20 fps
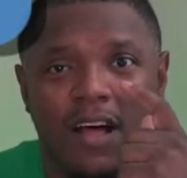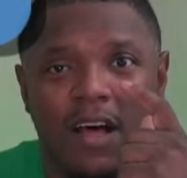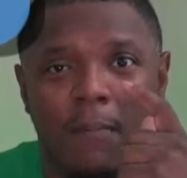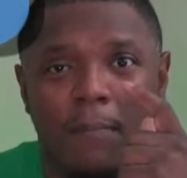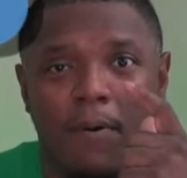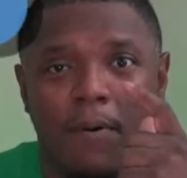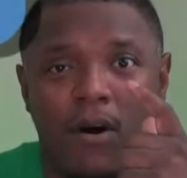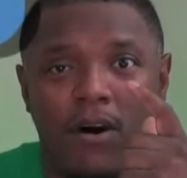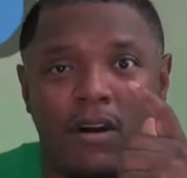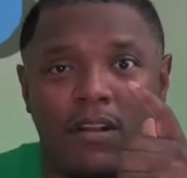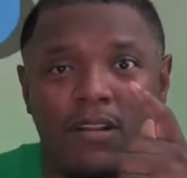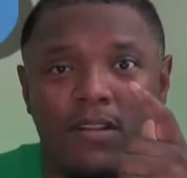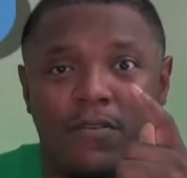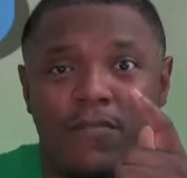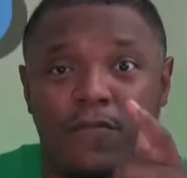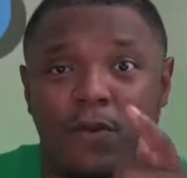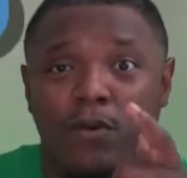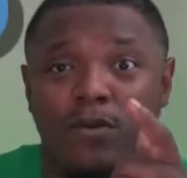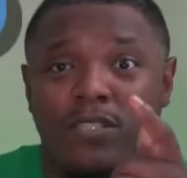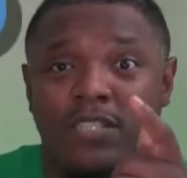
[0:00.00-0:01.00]
a part of
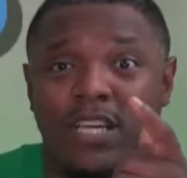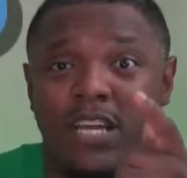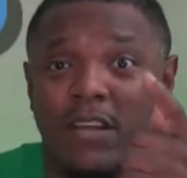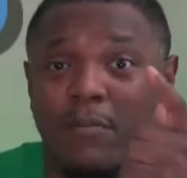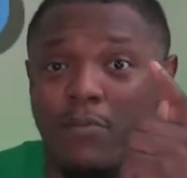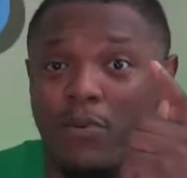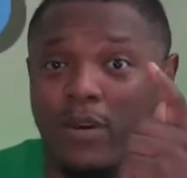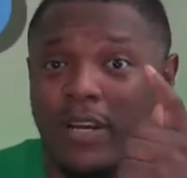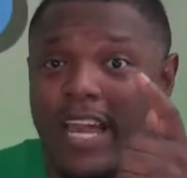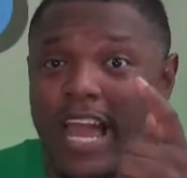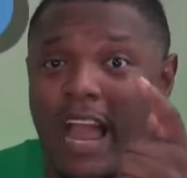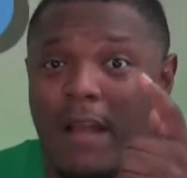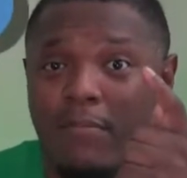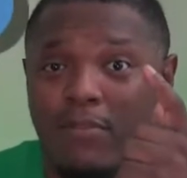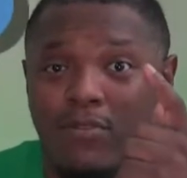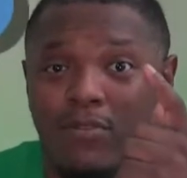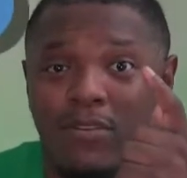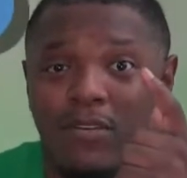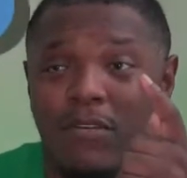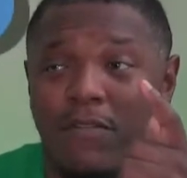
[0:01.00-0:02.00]
the first team or
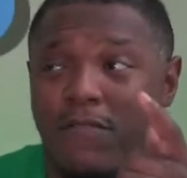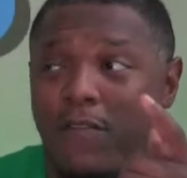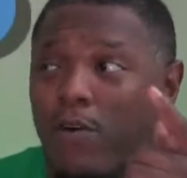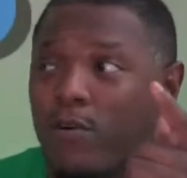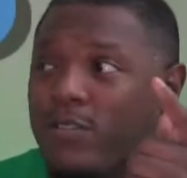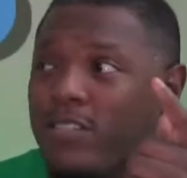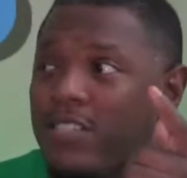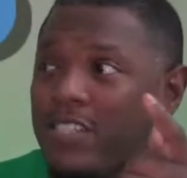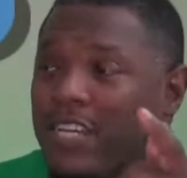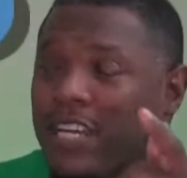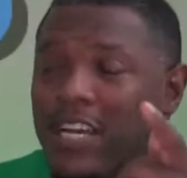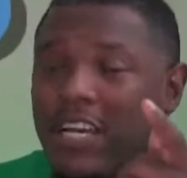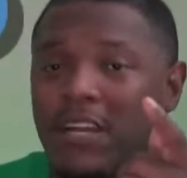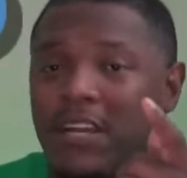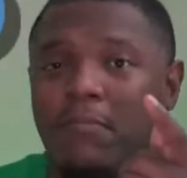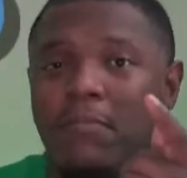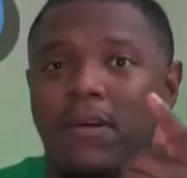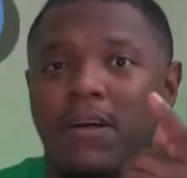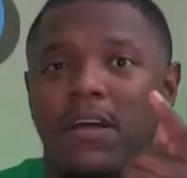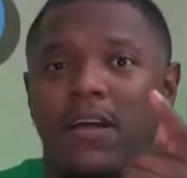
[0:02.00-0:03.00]
captain on the first
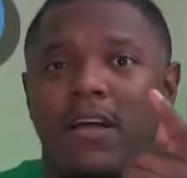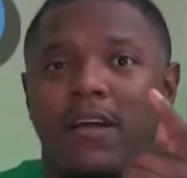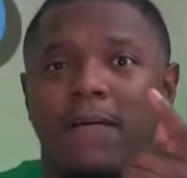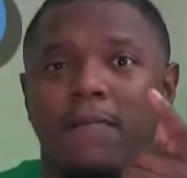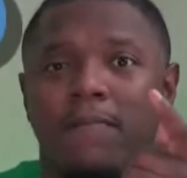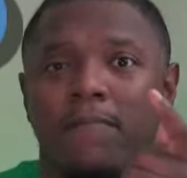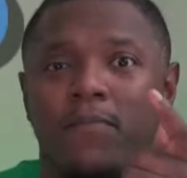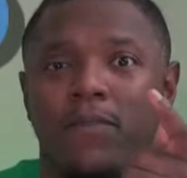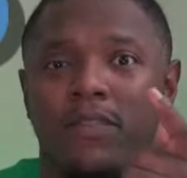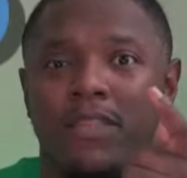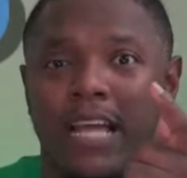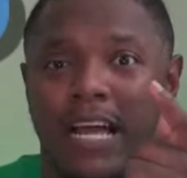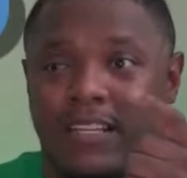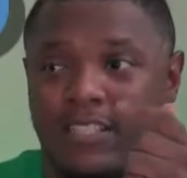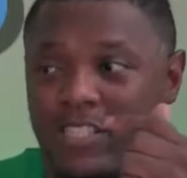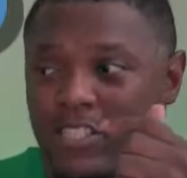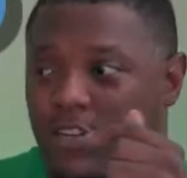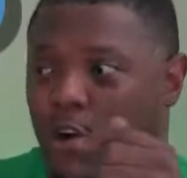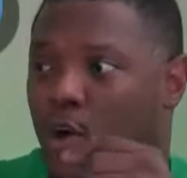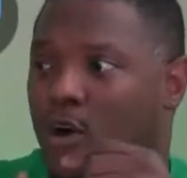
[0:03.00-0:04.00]
team
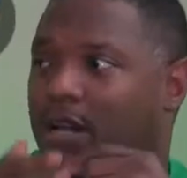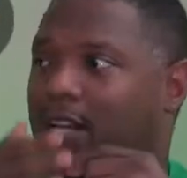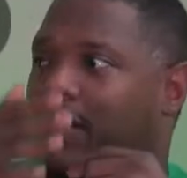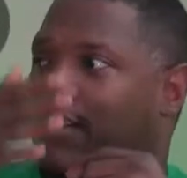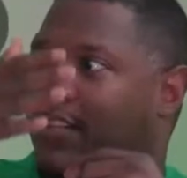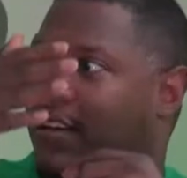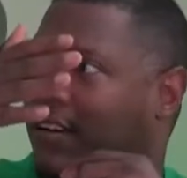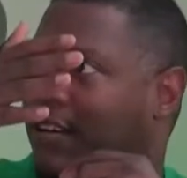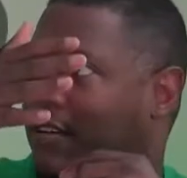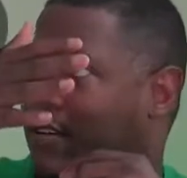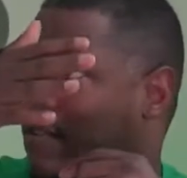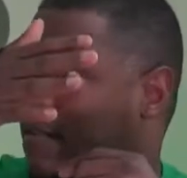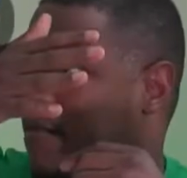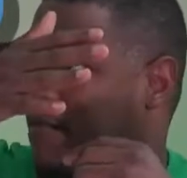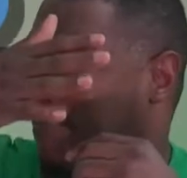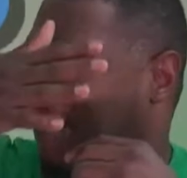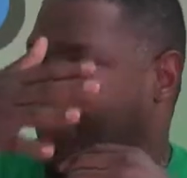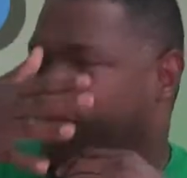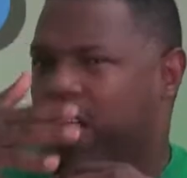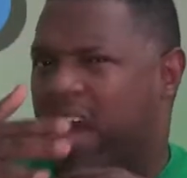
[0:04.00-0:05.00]
that started the
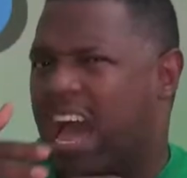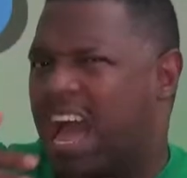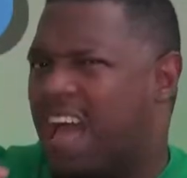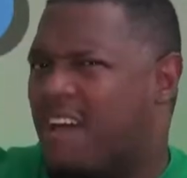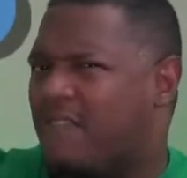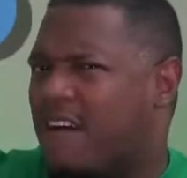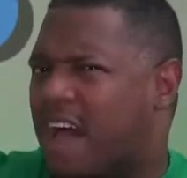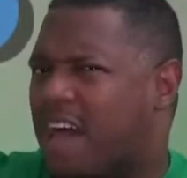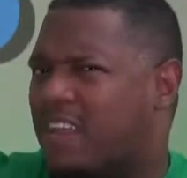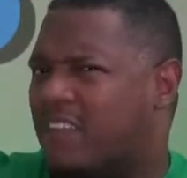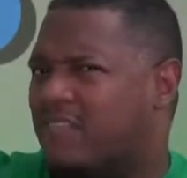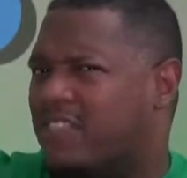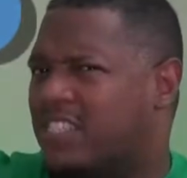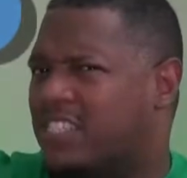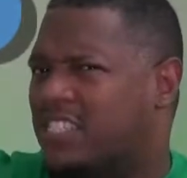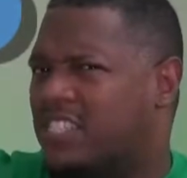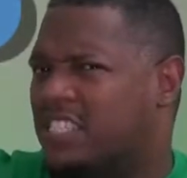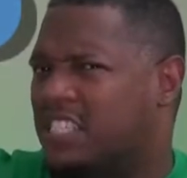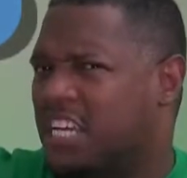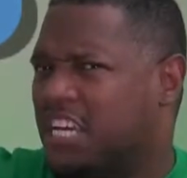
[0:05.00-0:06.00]
5 out of
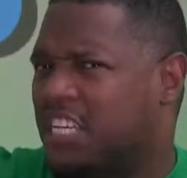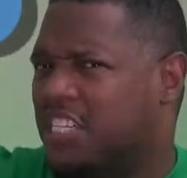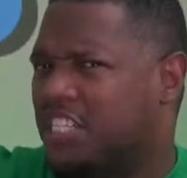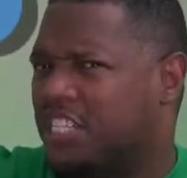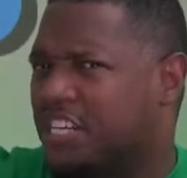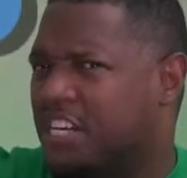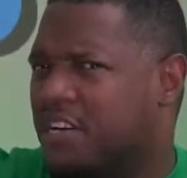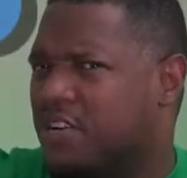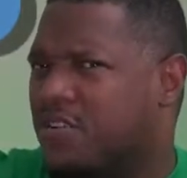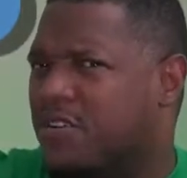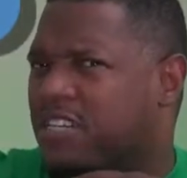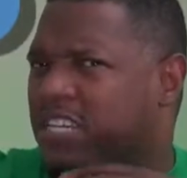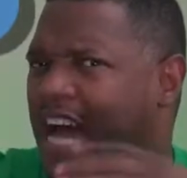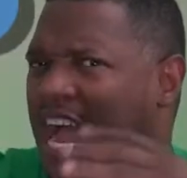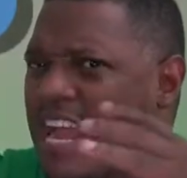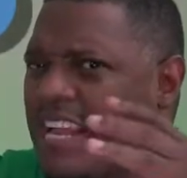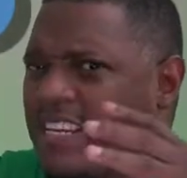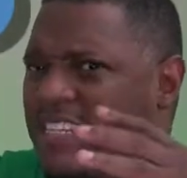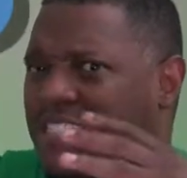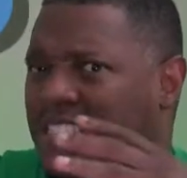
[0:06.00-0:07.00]
6 year
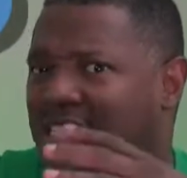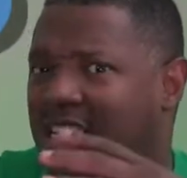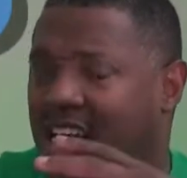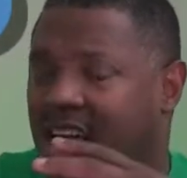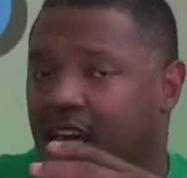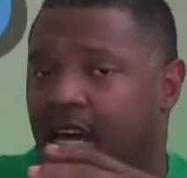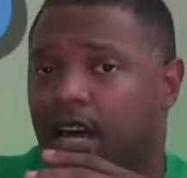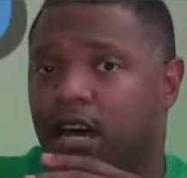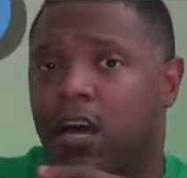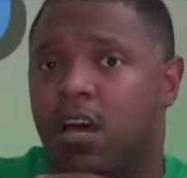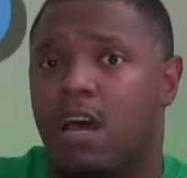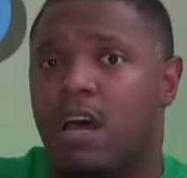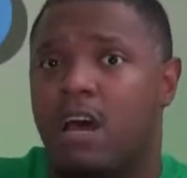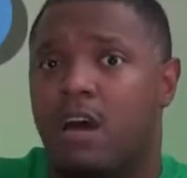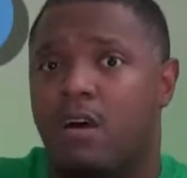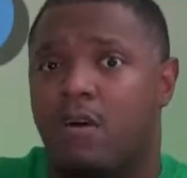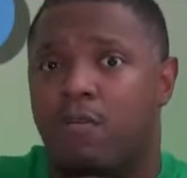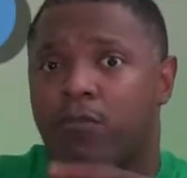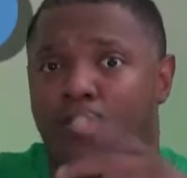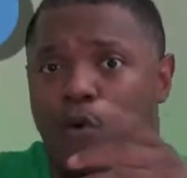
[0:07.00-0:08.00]
dynasty
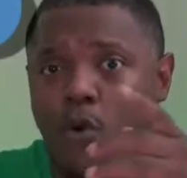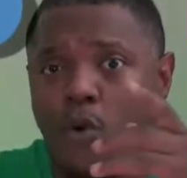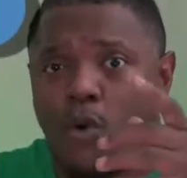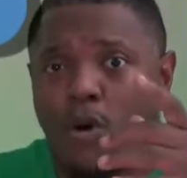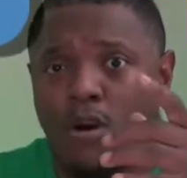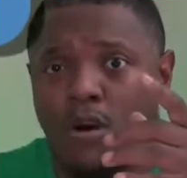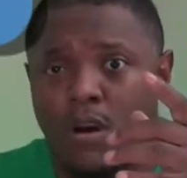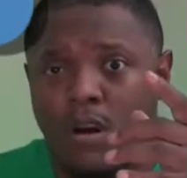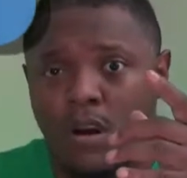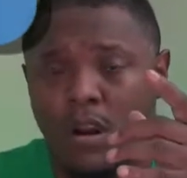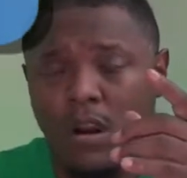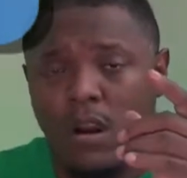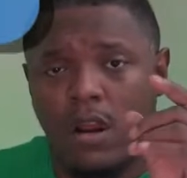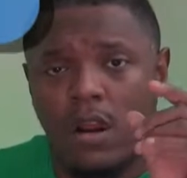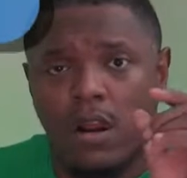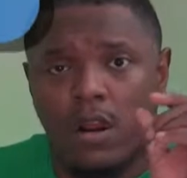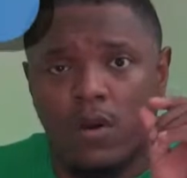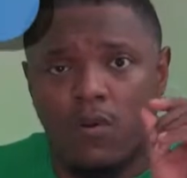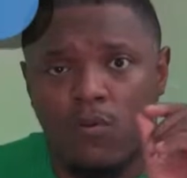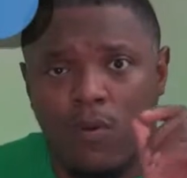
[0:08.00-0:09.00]
for
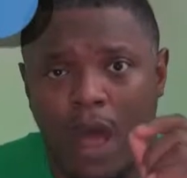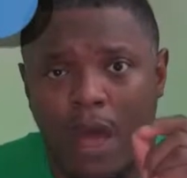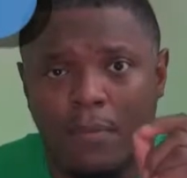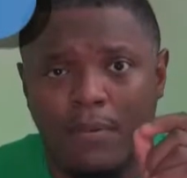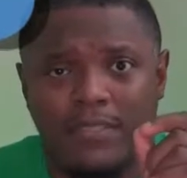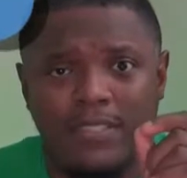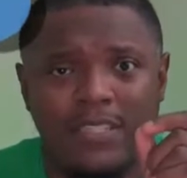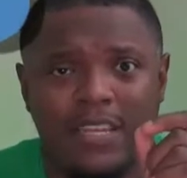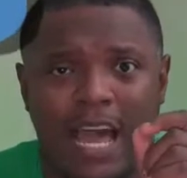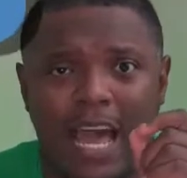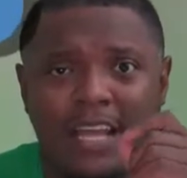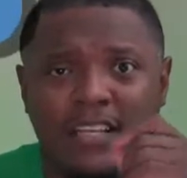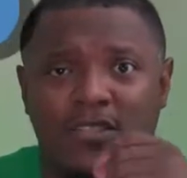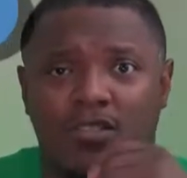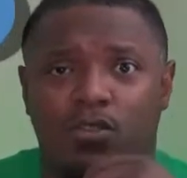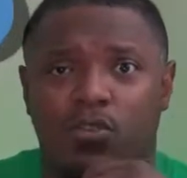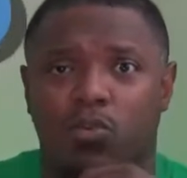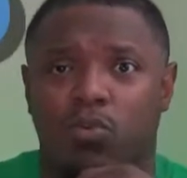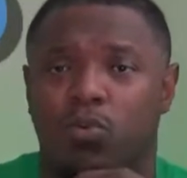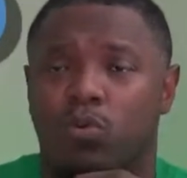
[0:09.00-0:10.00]
Robinson High
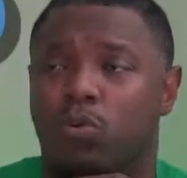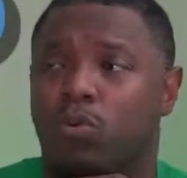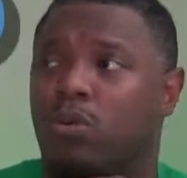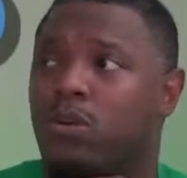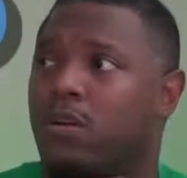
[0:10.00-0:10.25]
School.